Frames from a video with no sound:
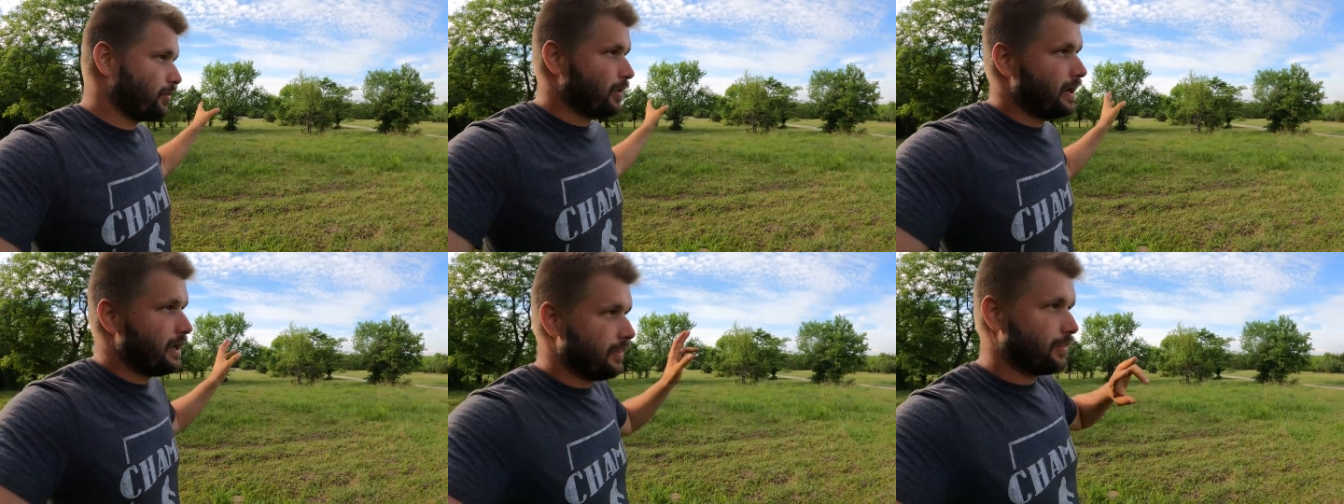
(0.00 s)

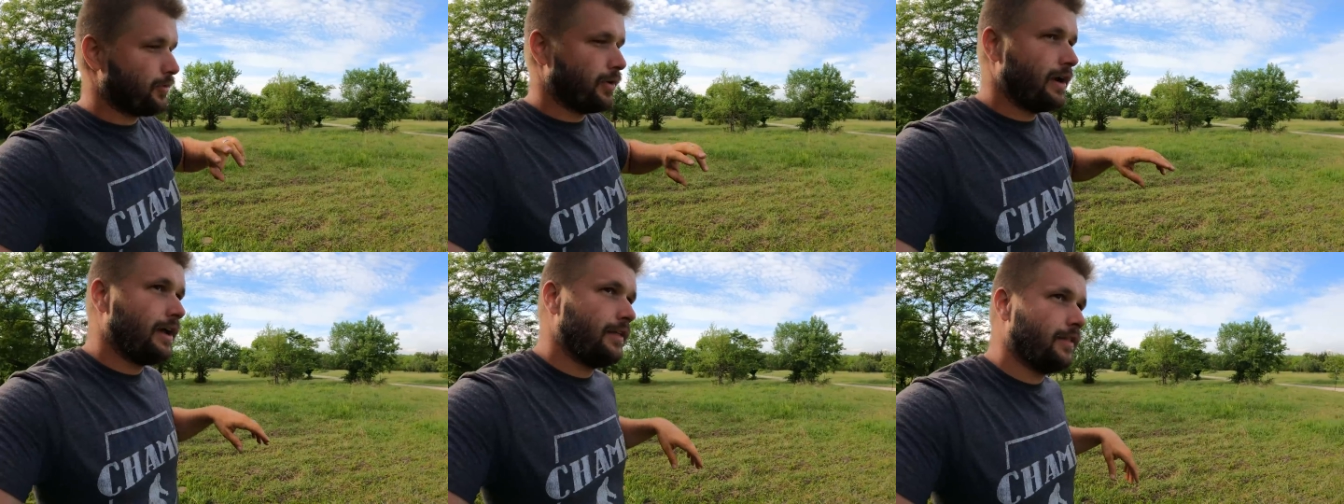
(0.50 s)
three and
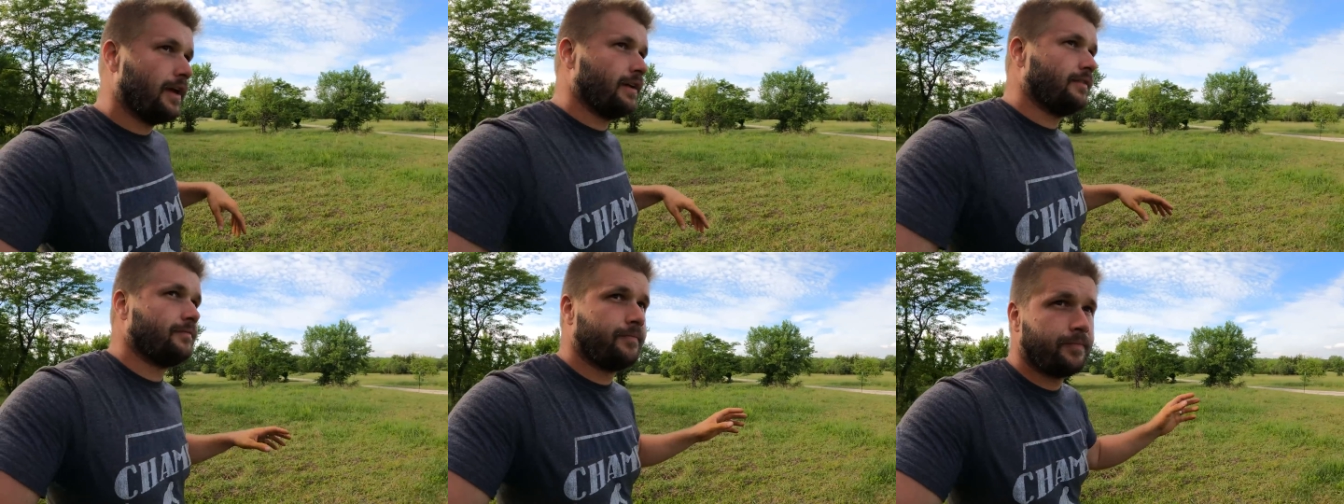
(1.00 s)
three
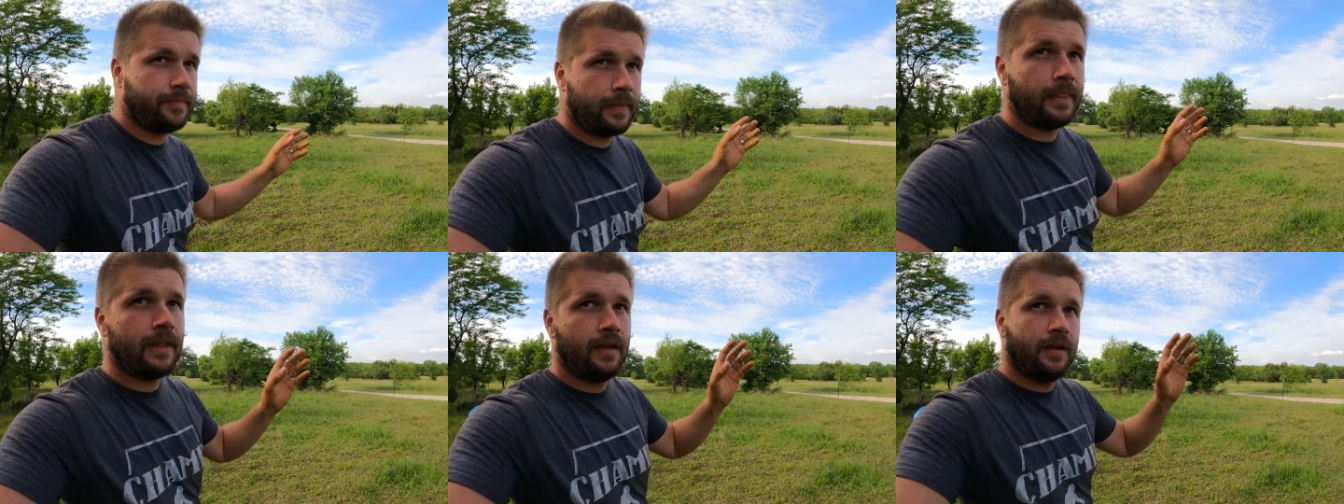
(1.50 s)
than
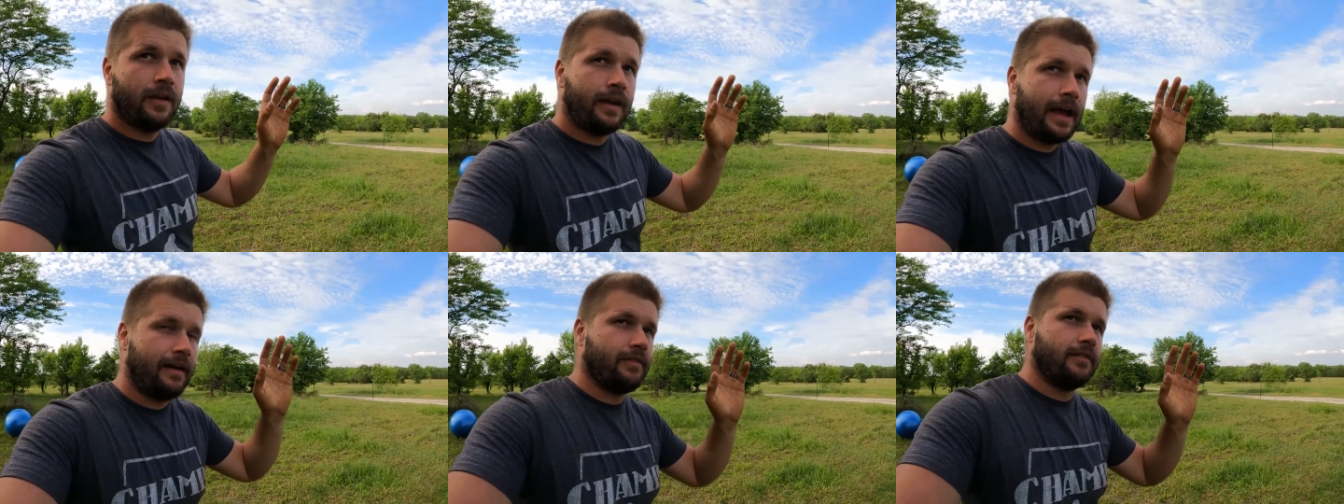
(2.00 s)

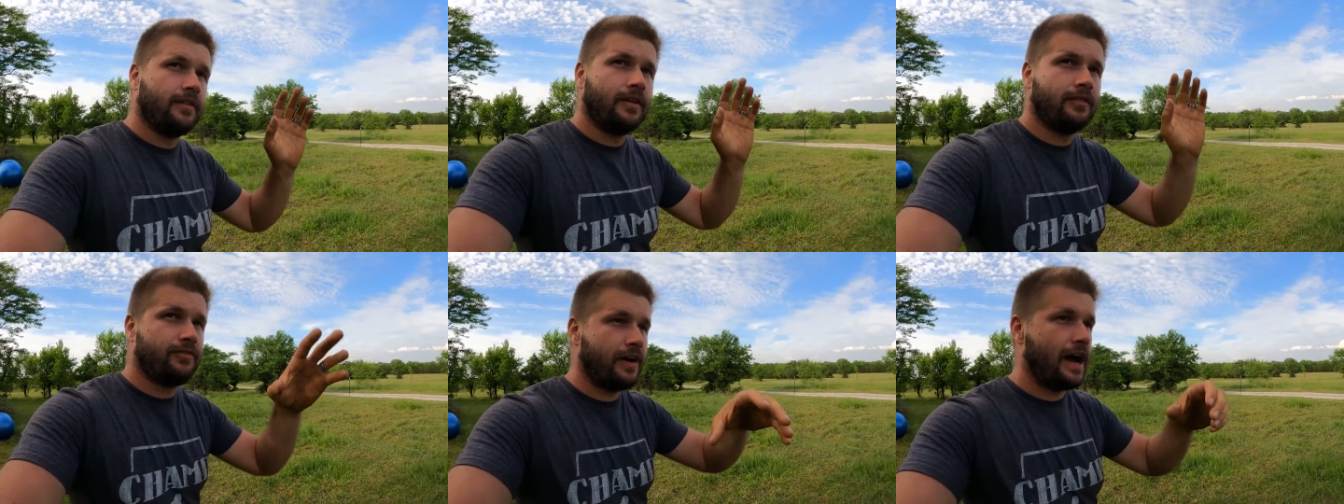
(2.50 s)
having
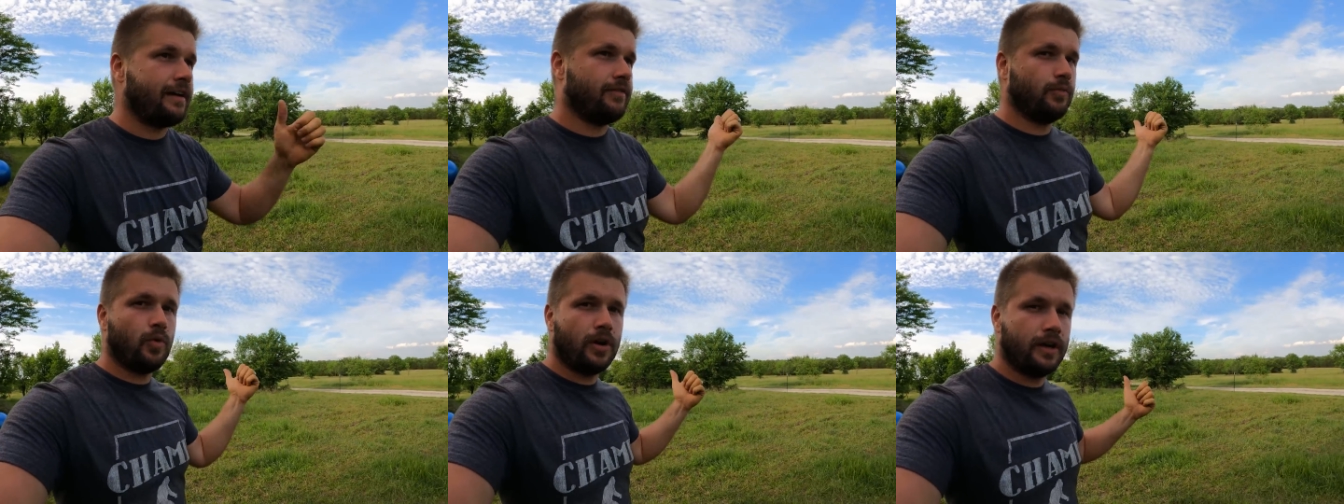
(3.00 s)
five
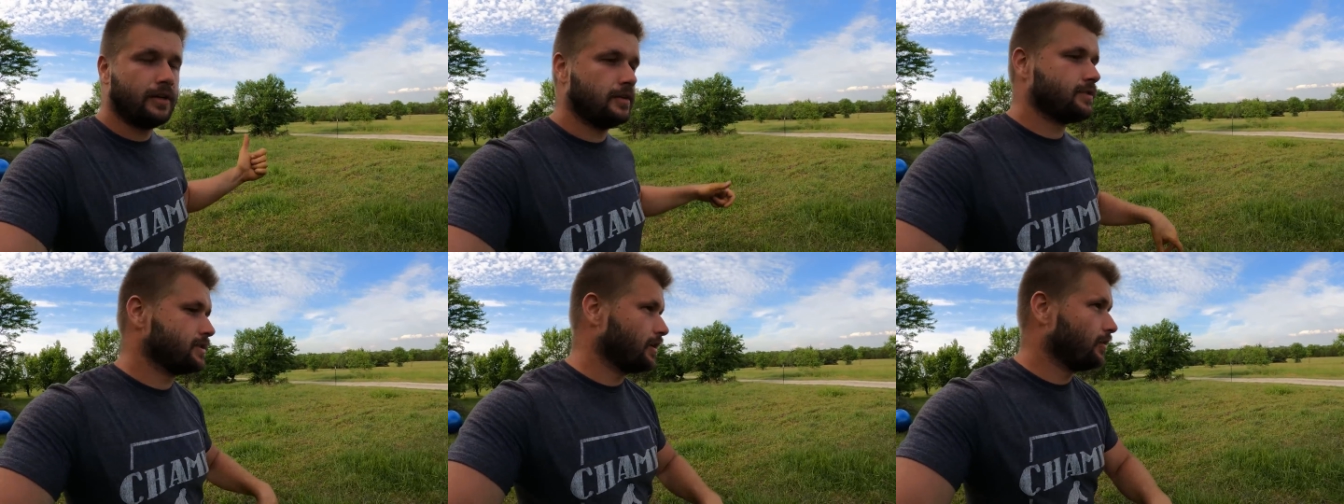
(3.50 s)
and one.
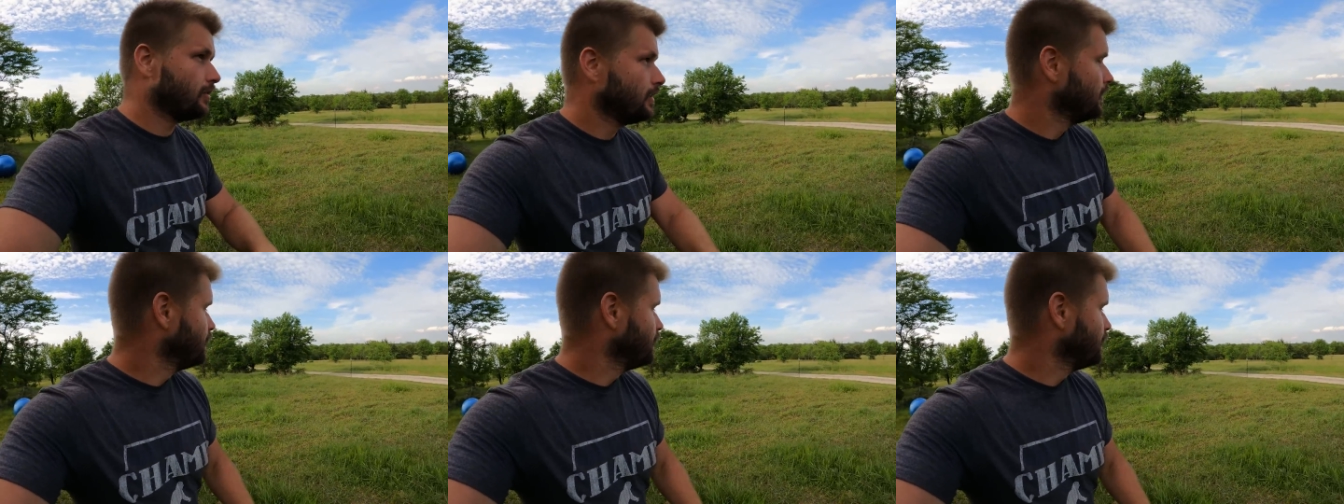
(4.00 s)
So